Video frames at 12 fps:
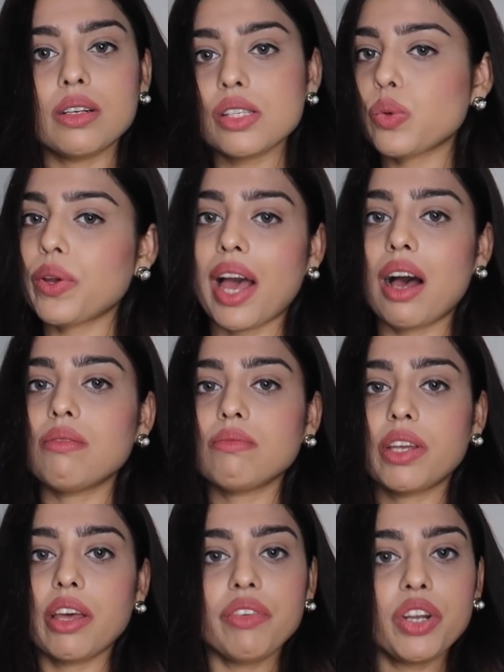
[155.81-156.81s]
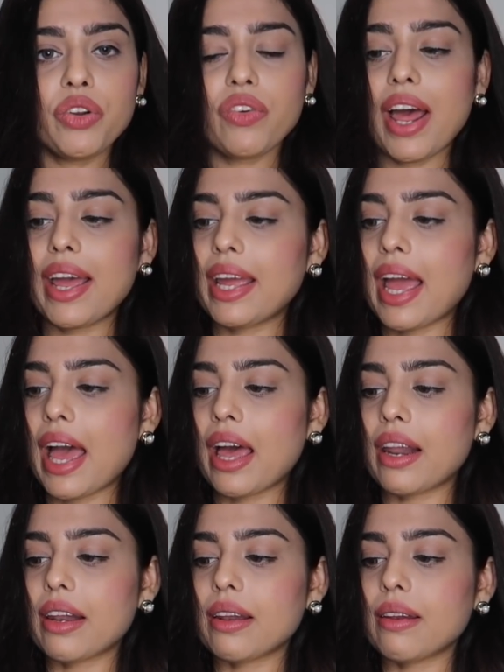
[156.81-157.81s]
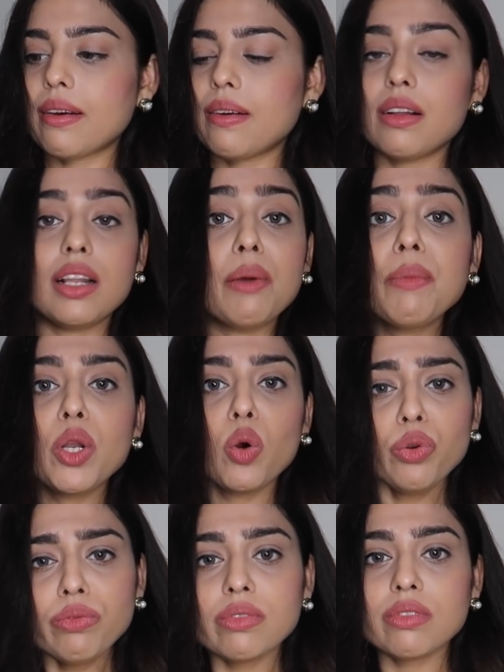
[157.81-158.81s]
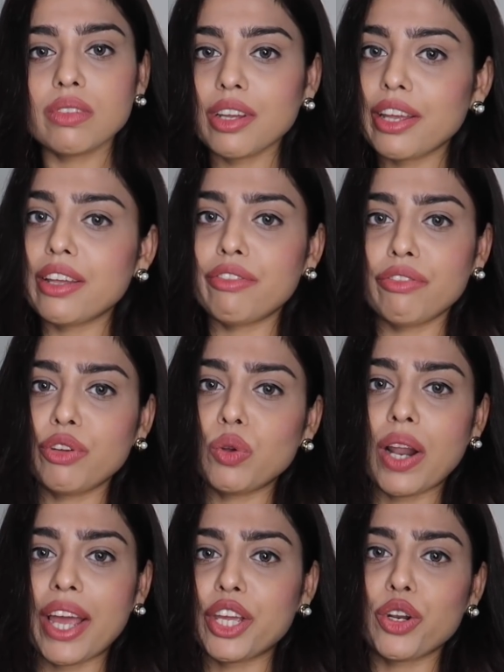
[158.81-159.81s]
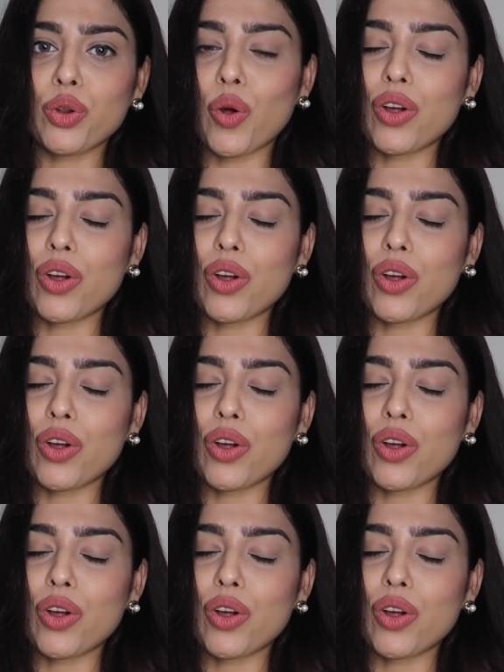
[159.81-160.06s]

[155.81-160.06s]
So yeah, give it a try and let me know if you like it or